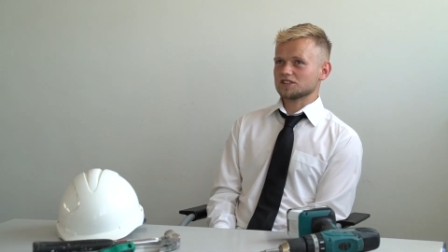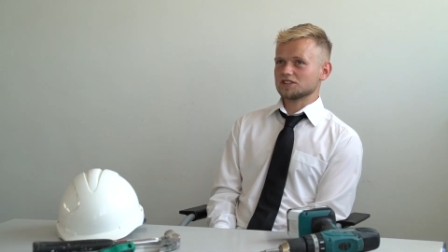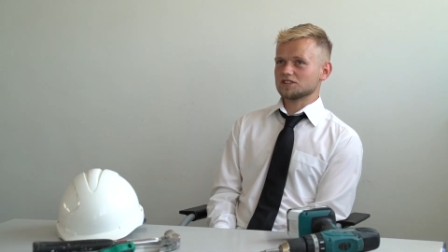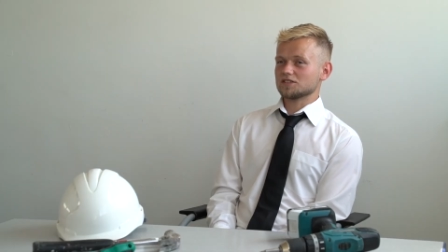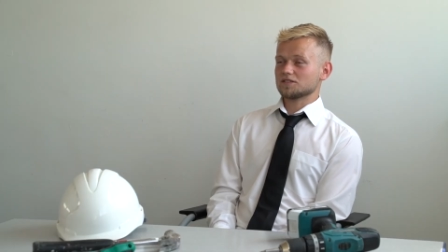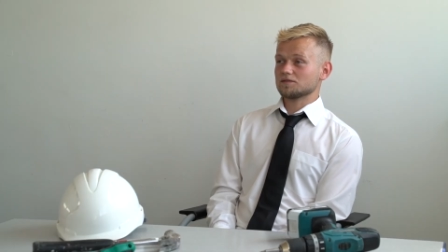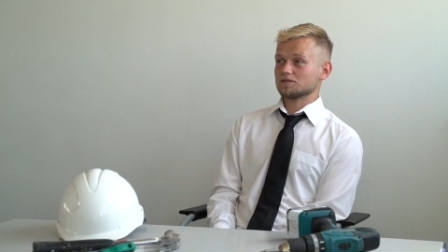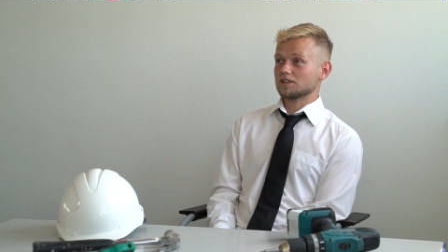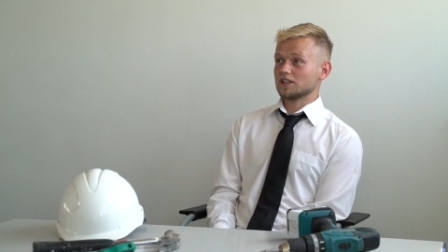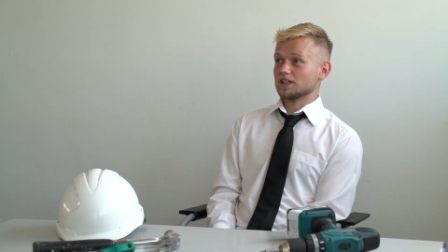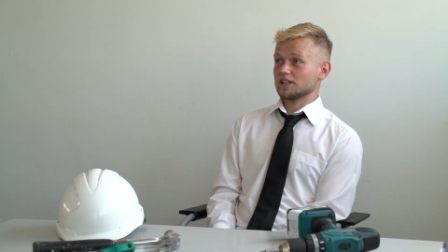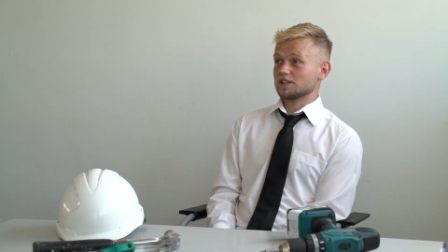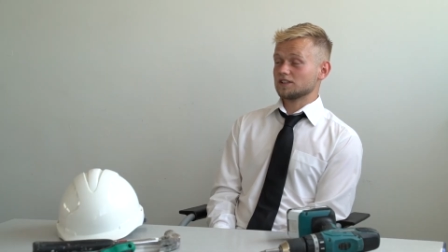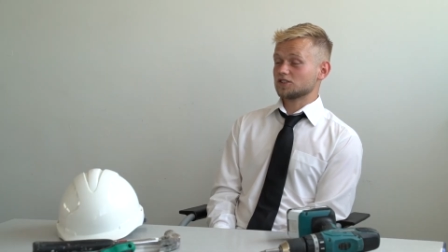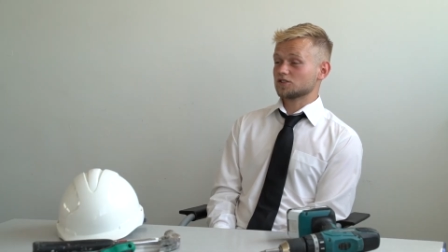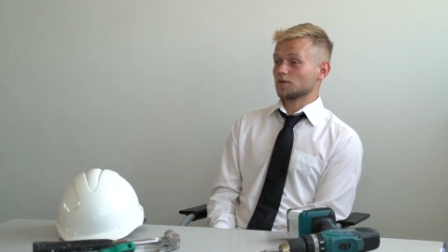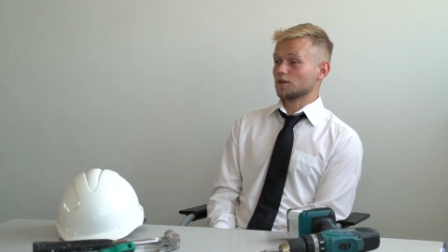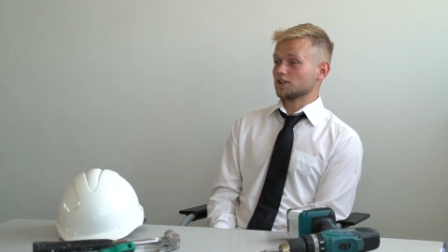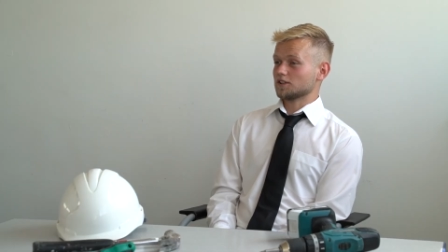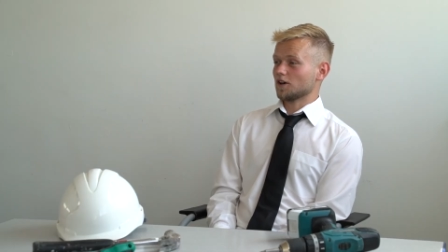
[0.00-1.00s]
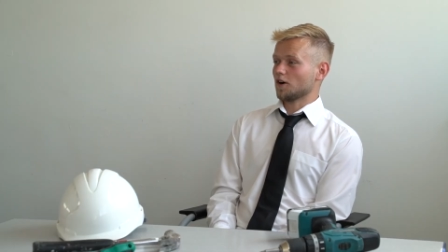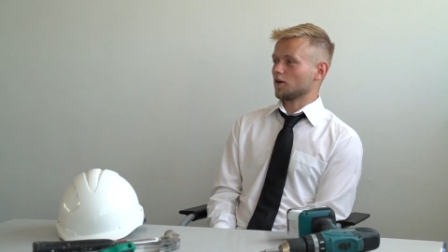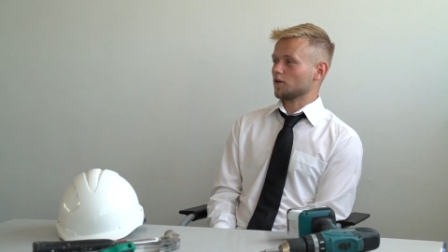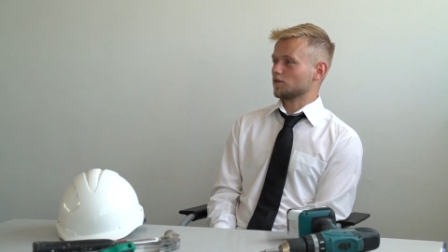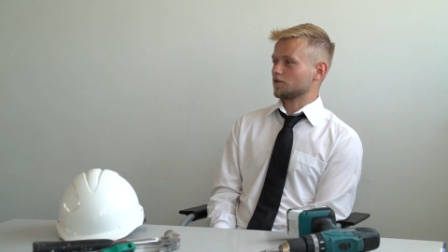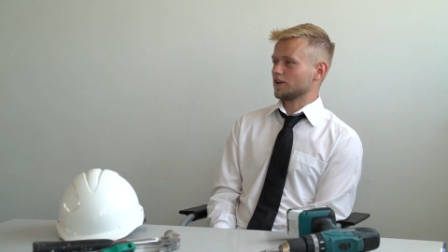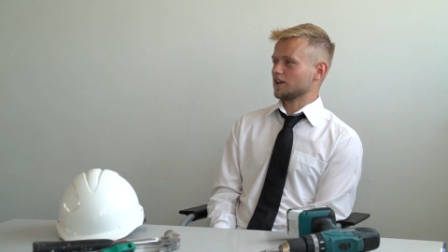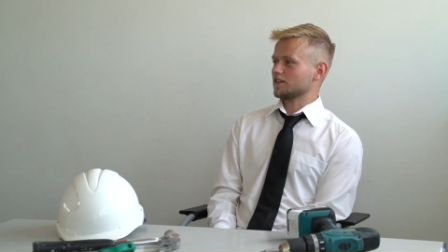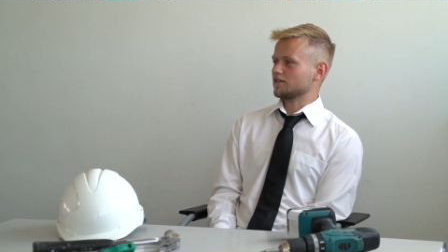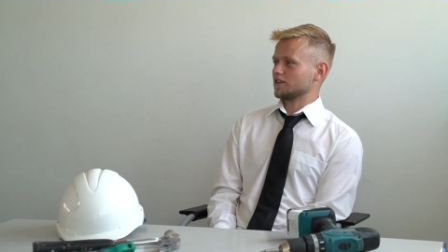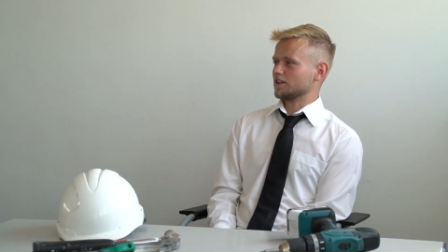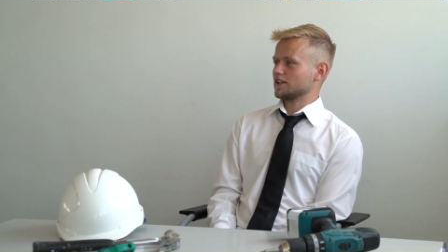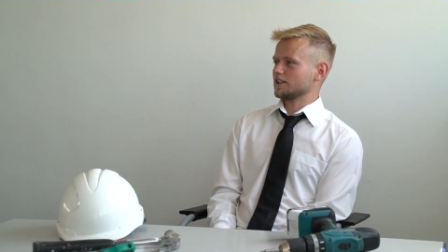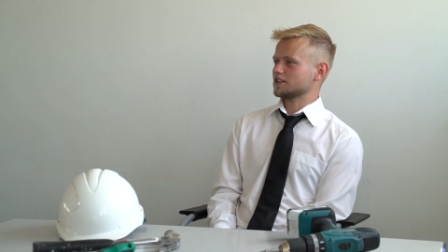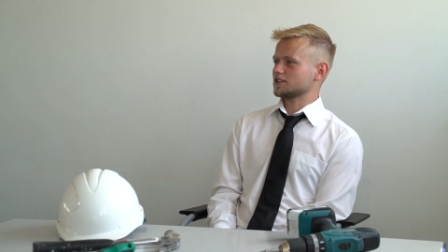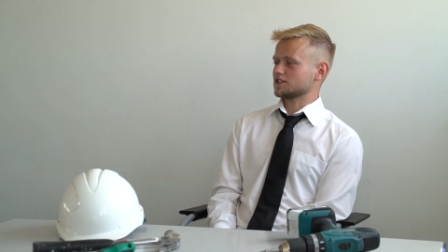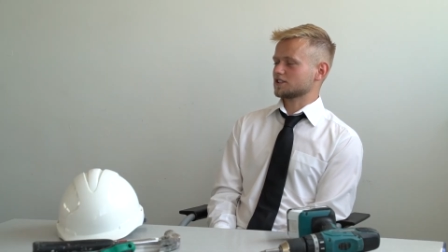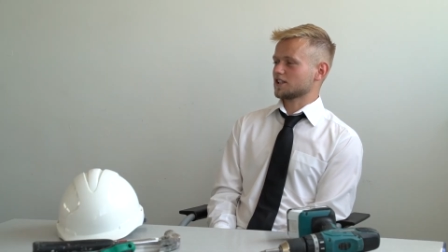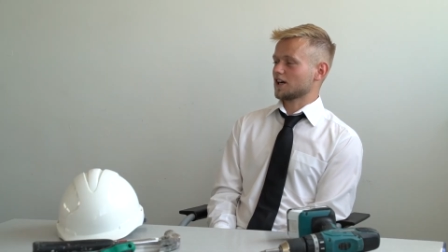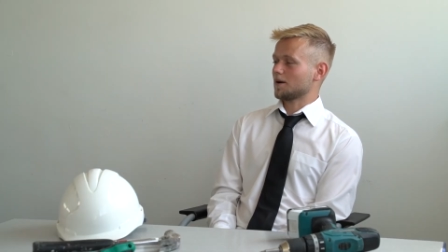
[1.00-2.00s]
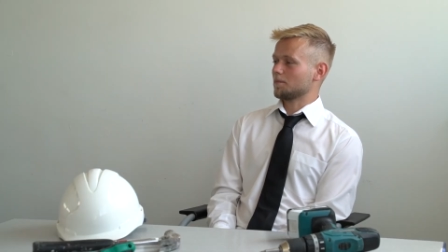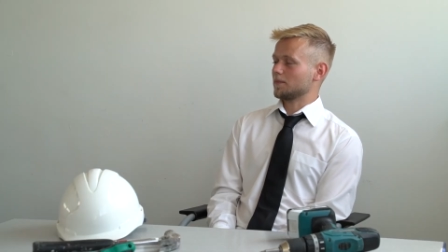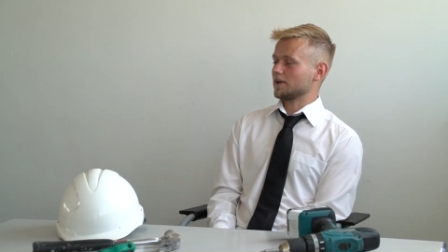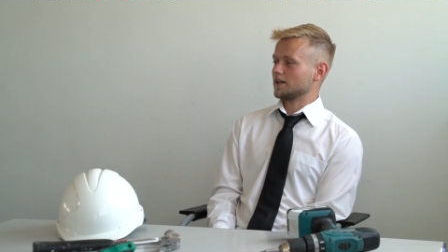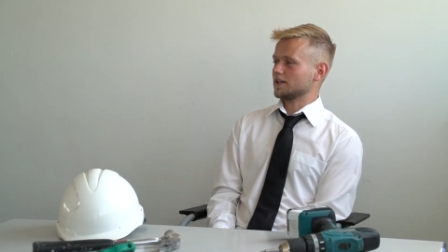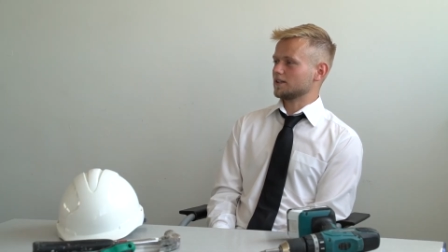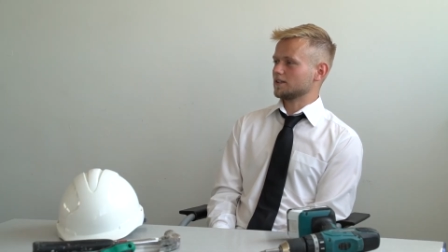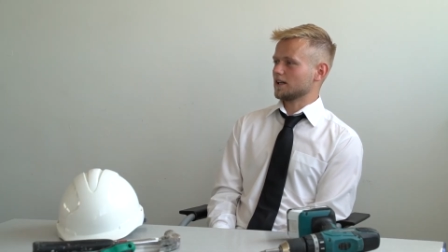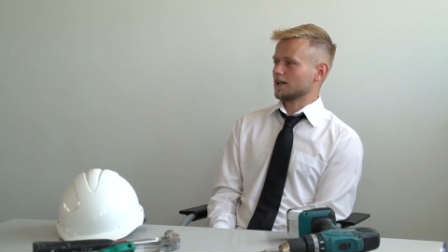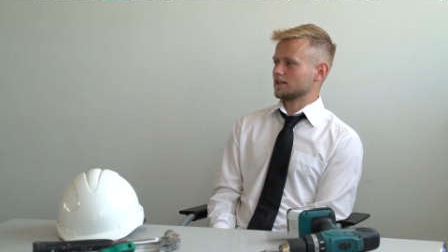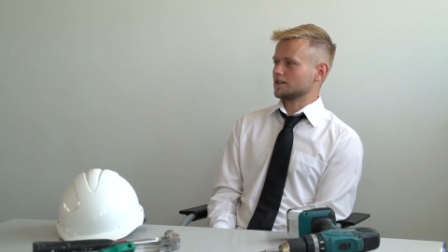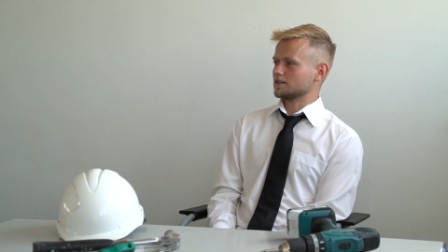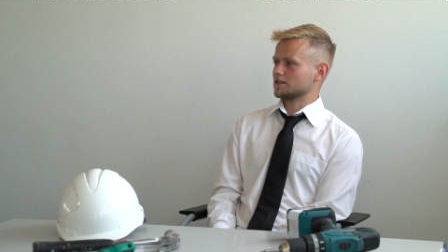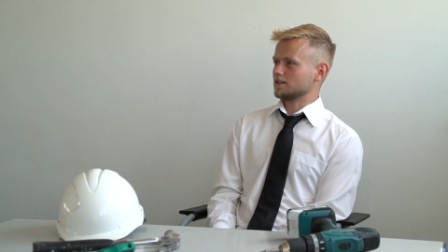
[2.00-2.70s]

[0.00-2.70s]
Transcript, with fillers: in, enjoyed the whole thing, really, just coming in and